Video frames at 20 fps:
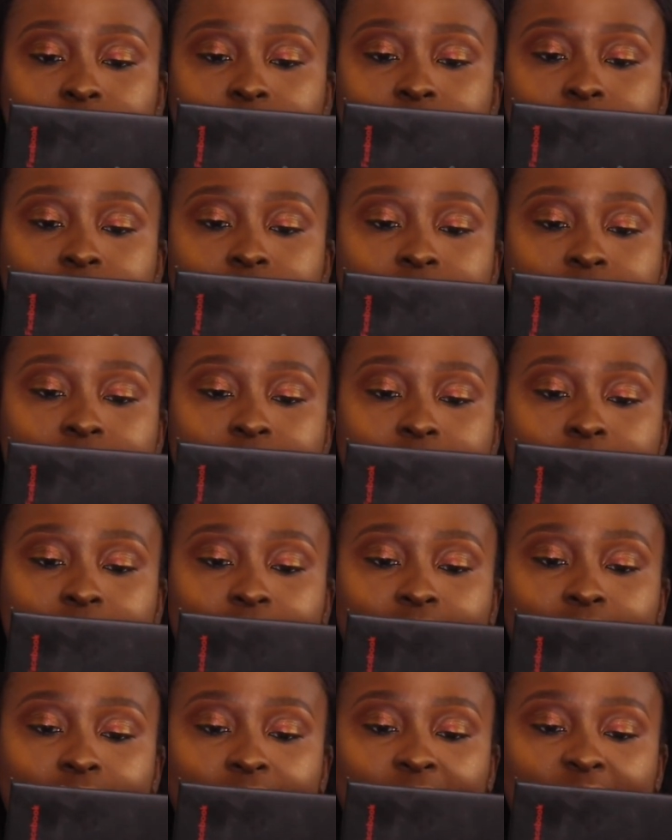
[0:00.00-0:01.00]
and using the
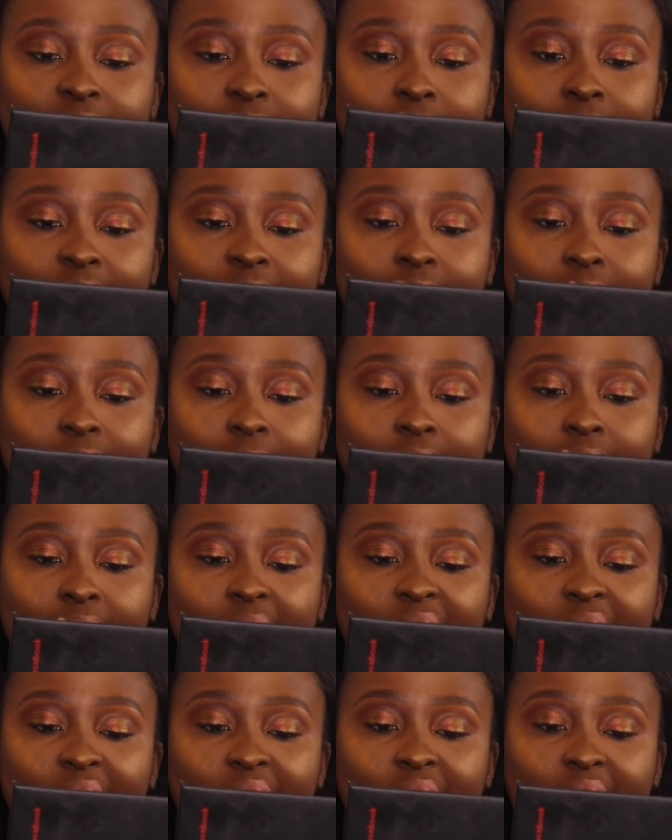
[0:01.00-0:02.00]
brush to just blend
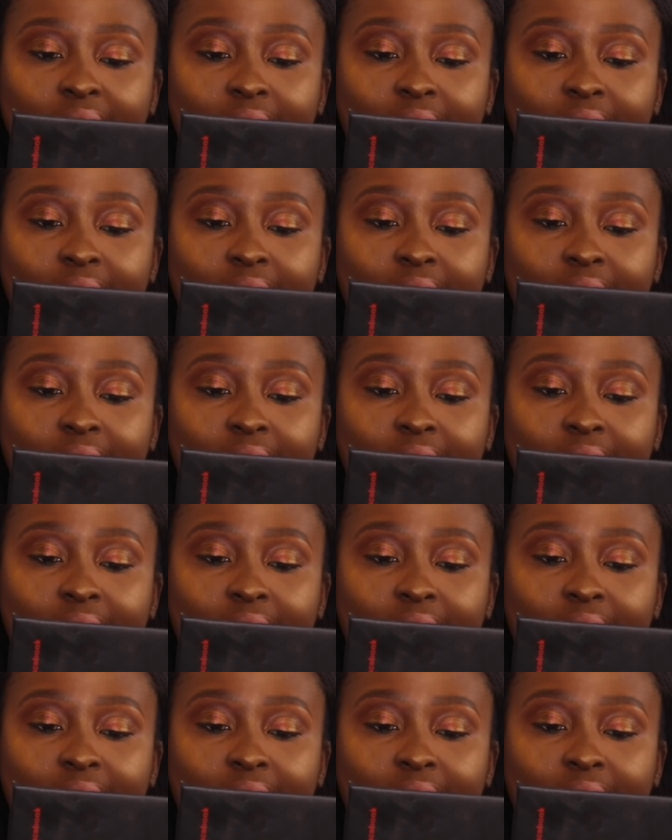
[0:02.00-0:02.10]
everything